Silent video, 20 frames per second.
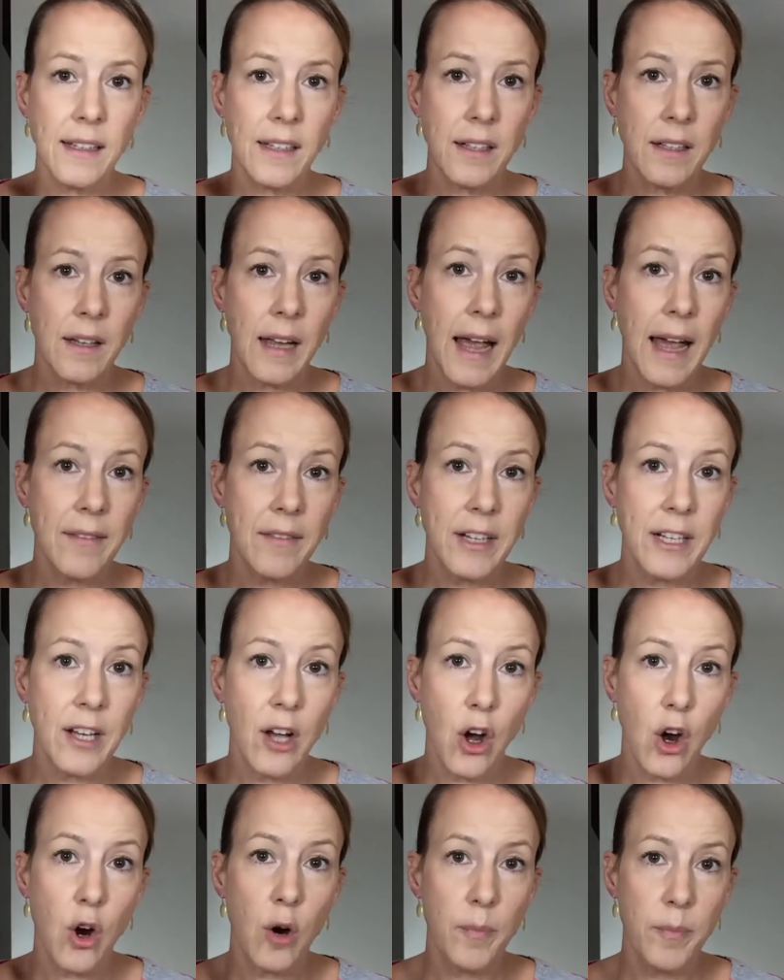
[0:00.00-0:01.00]
to having
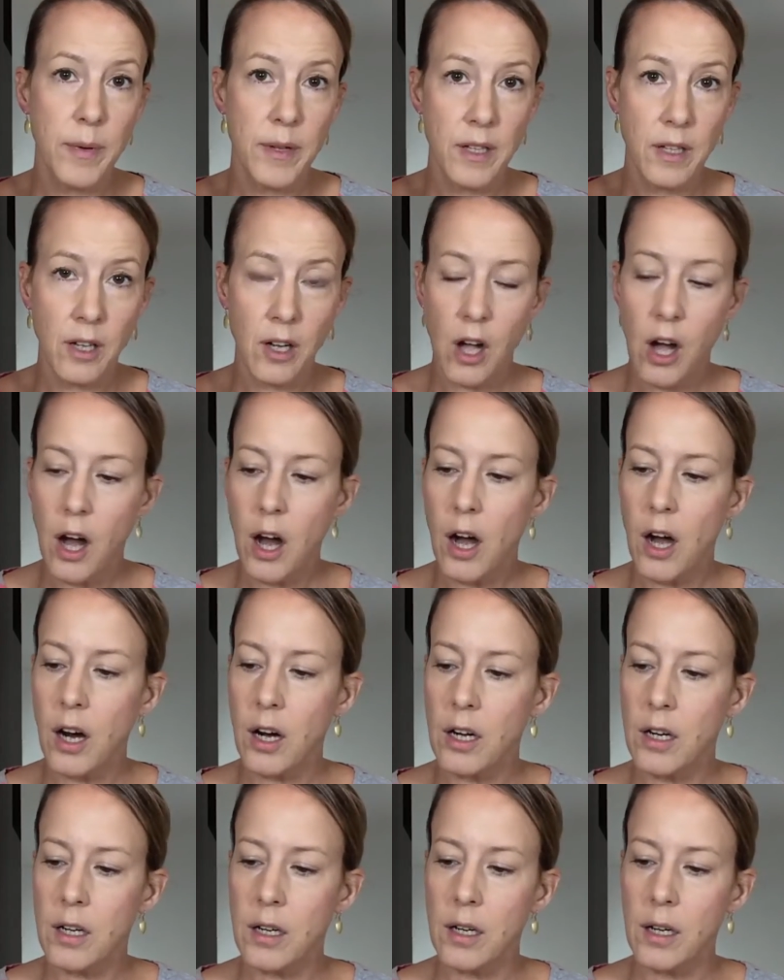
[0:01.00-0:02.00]
to open the
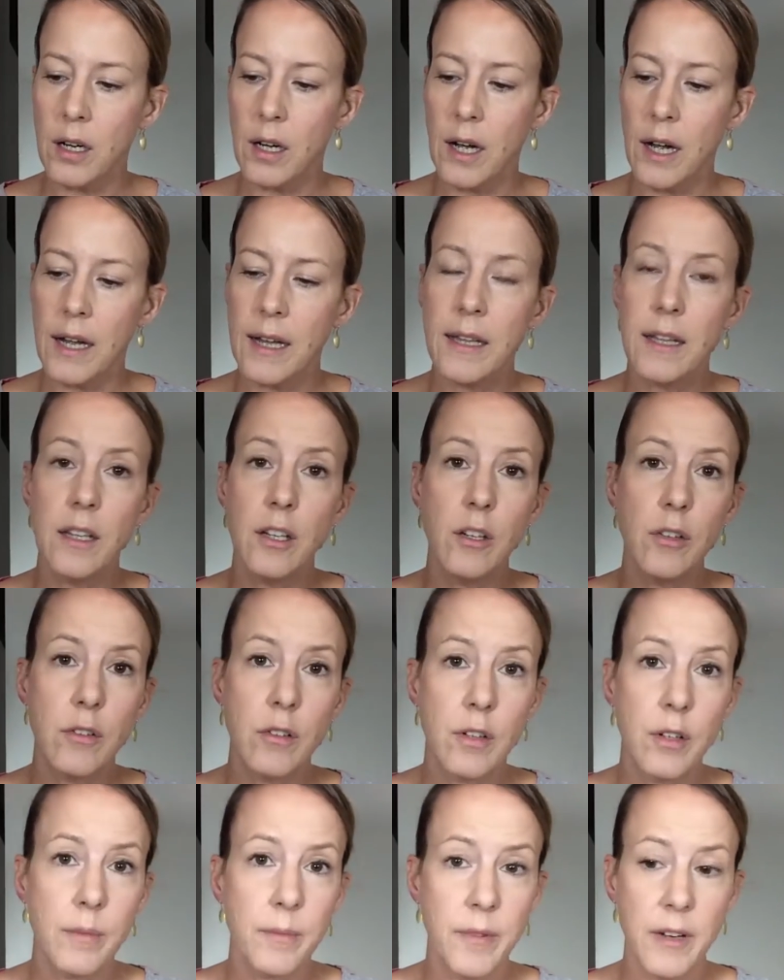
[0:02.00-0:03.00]
caulk, in the
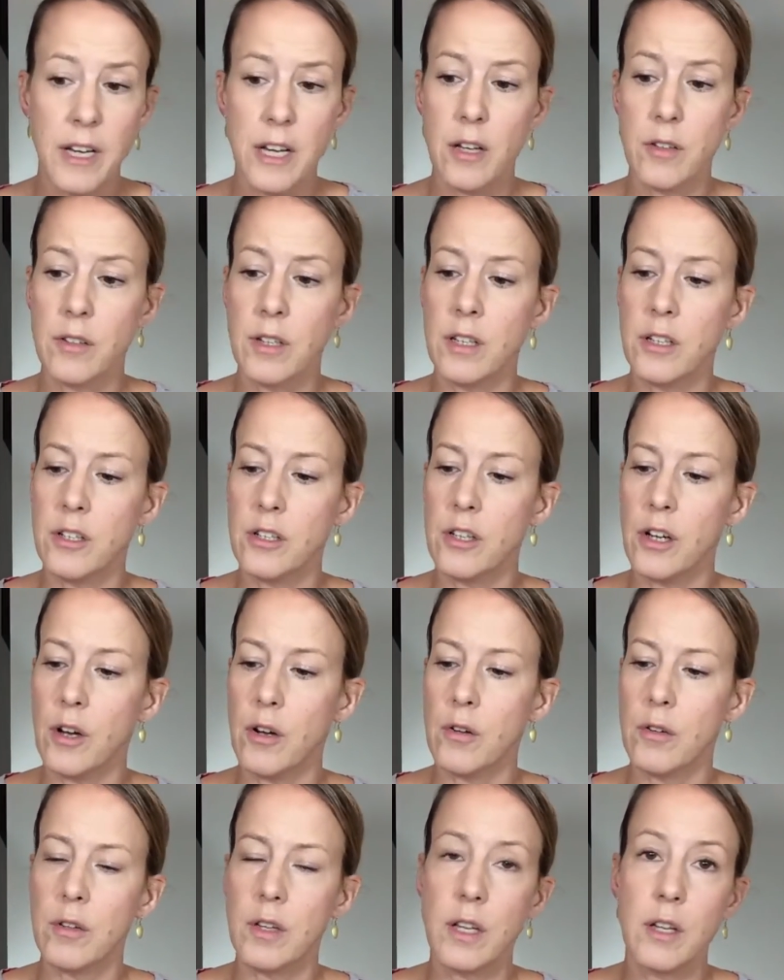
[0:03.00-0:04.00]
YouTube videos it
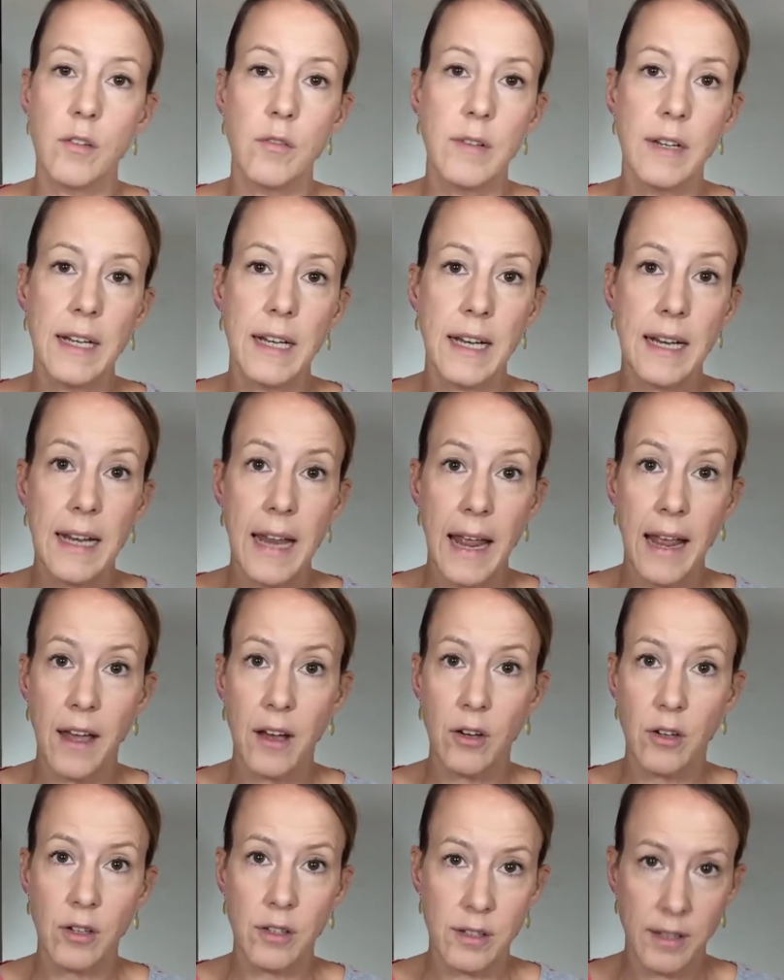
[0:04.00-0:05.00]
showed that you need a
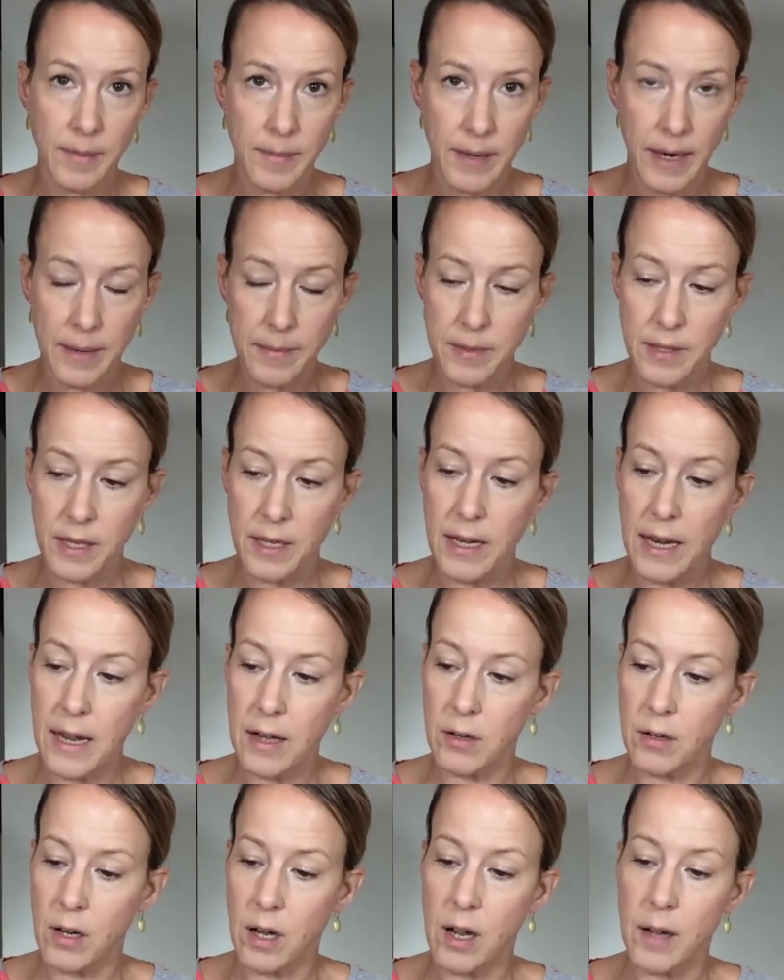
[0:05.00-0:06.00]
nail, or sometimes the
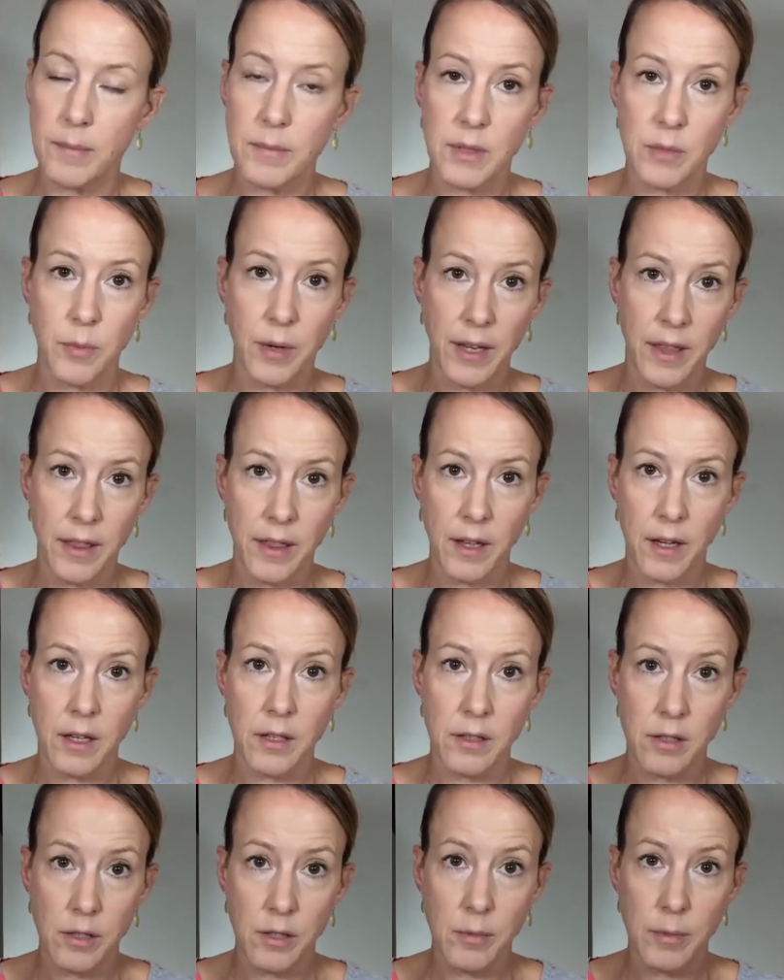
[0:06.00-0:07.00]
nail comes with
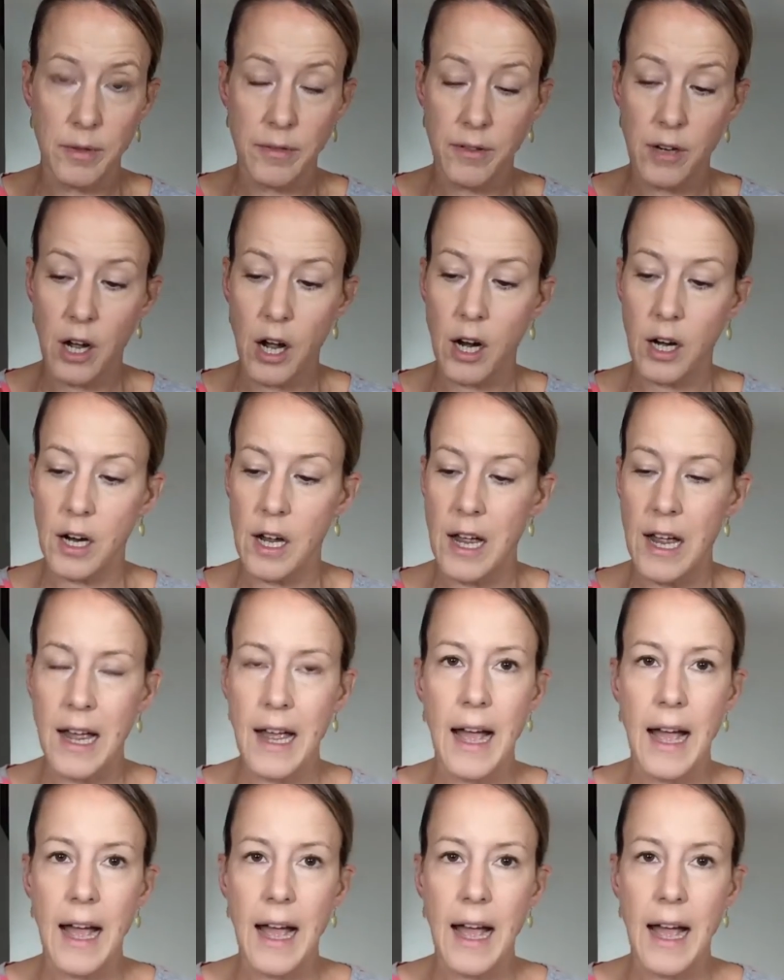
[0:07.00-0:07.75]
a tube of caulk.